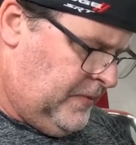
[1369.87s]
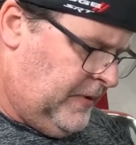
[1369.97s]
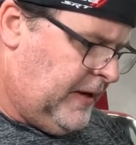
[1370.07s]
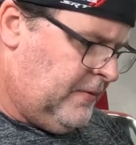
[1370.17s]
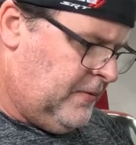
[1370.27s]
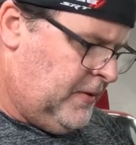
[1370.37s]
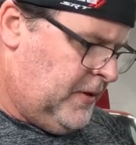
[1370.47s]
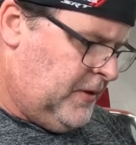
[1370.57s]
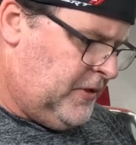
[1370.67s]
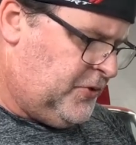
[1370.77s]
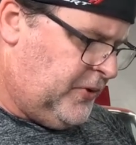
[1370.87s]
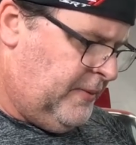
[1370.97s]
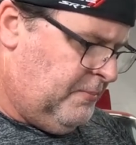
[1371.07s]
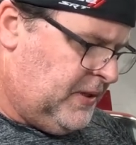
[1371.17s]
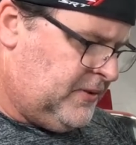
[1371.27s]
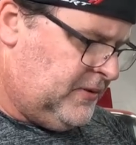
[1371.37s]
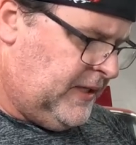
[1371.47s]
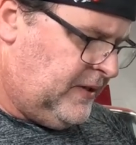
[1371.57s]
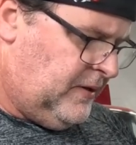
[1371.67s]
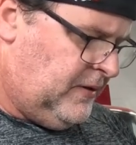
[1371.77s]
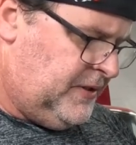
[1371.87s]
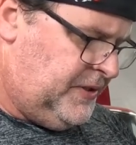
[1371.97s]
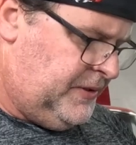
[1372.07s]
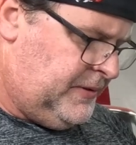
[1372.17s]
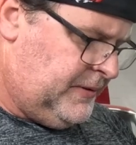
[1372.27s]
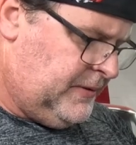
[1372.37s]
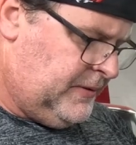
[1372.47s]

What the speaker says: Yeah, Detroit Muscle Technologies.